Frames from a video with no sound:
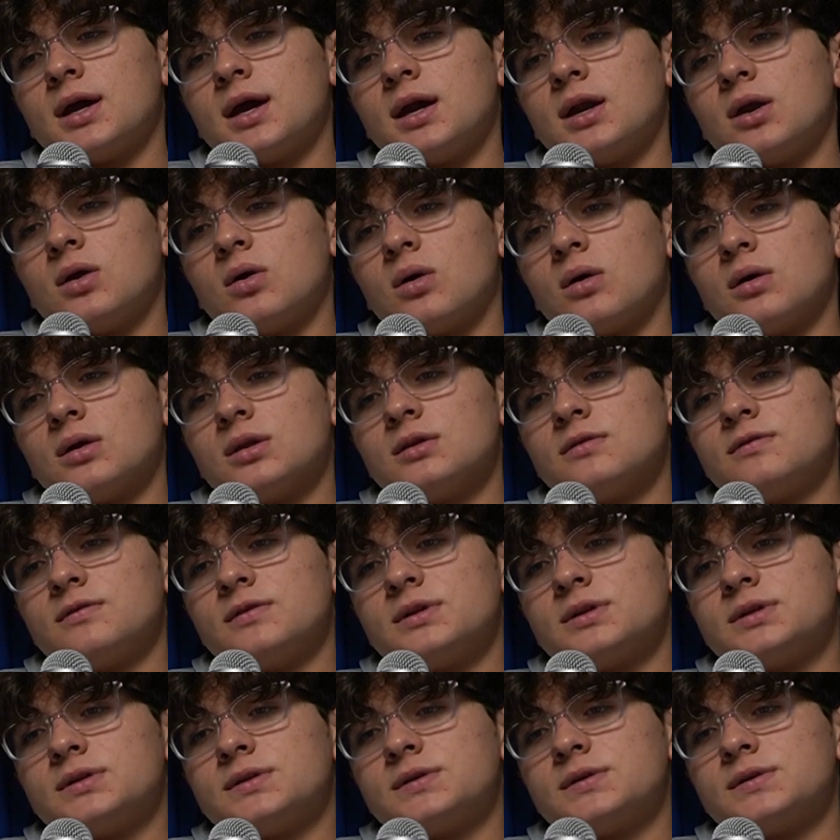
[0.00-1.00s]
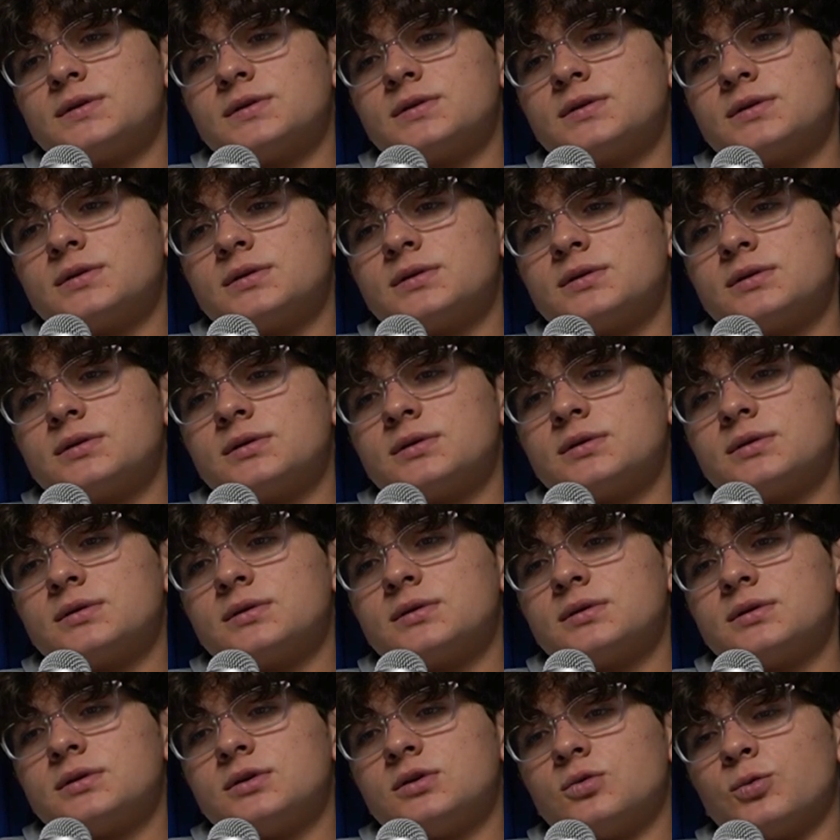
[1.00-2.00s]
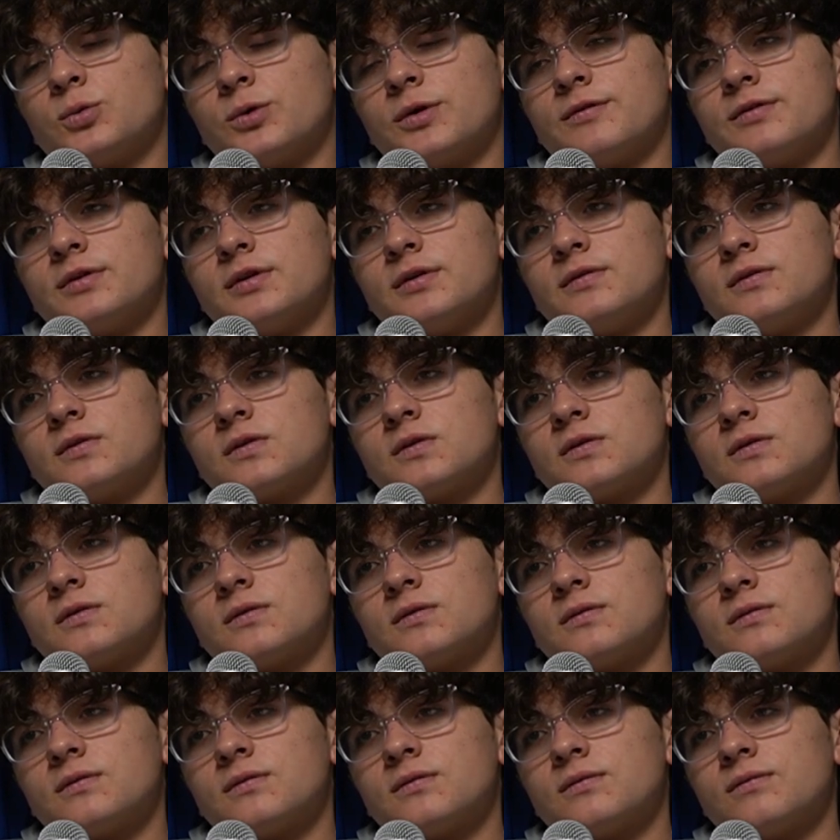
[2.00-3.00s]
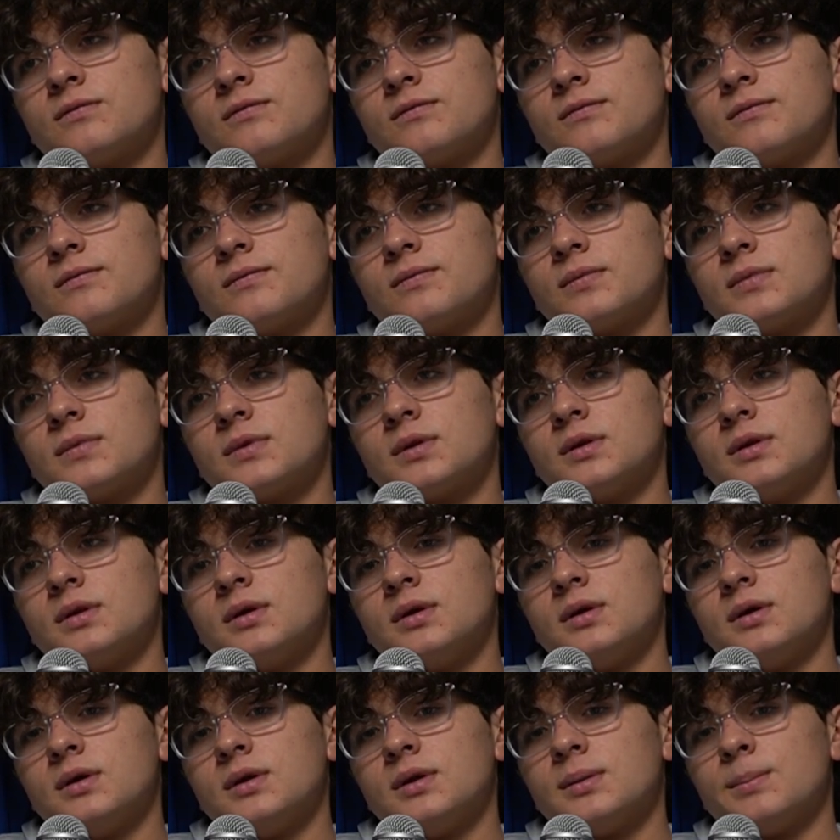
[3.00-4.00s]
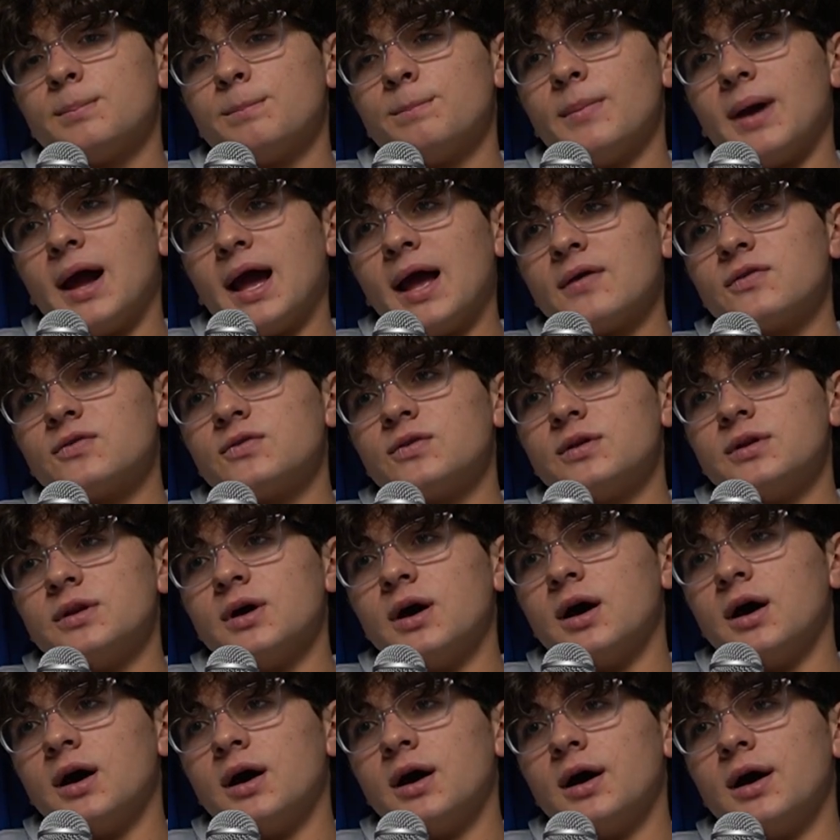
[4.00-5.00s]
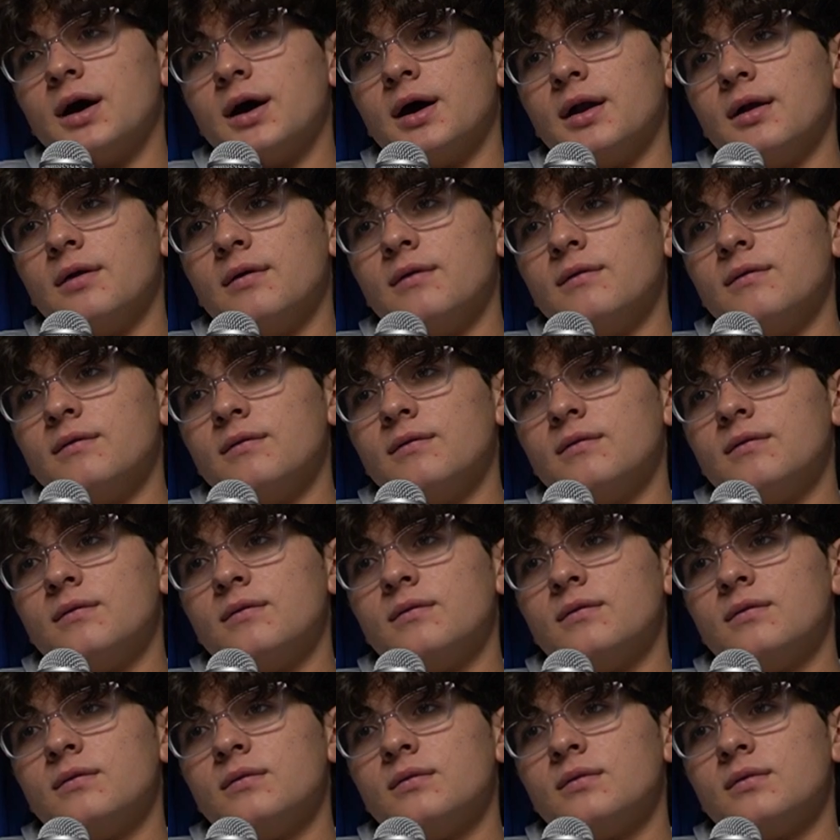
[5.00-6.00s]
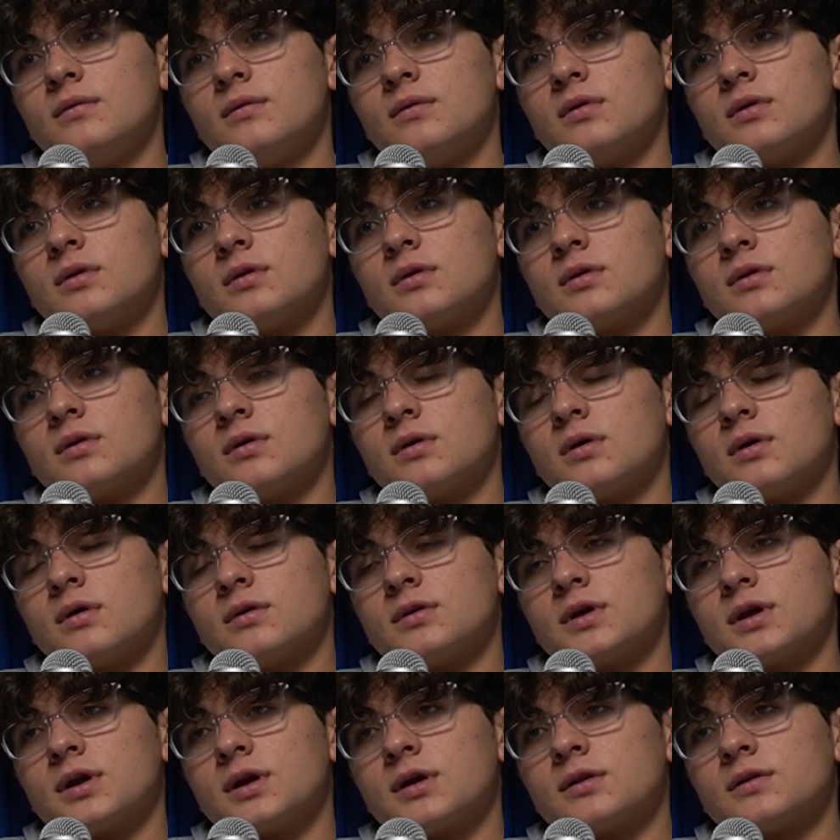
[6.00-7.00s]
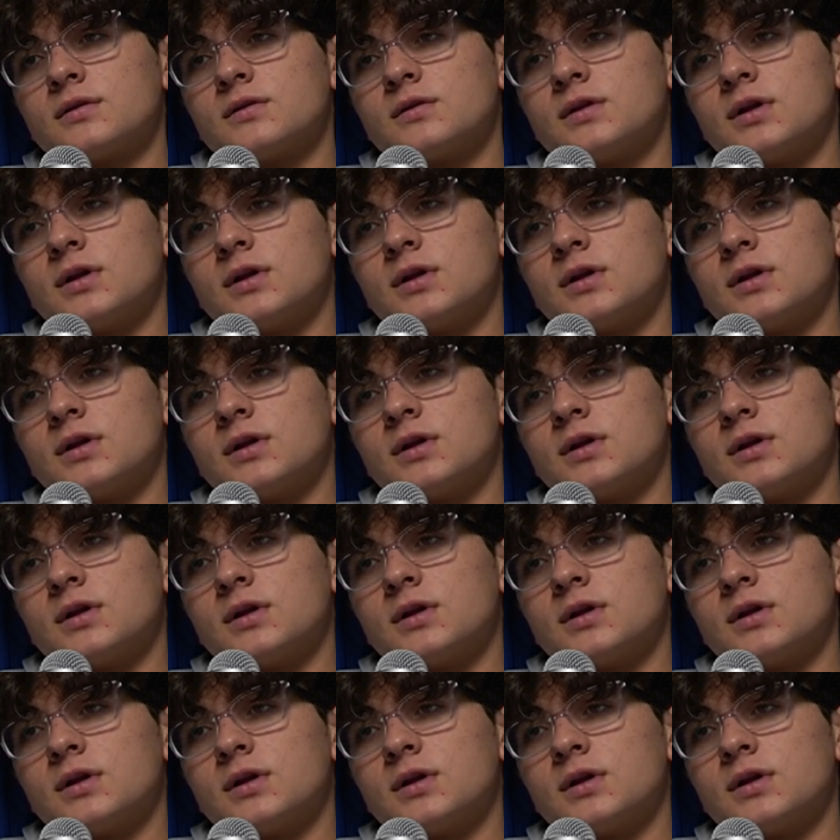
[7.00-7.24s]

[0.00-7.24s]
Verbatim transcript: and all of its derivatives, Mastodon, all that other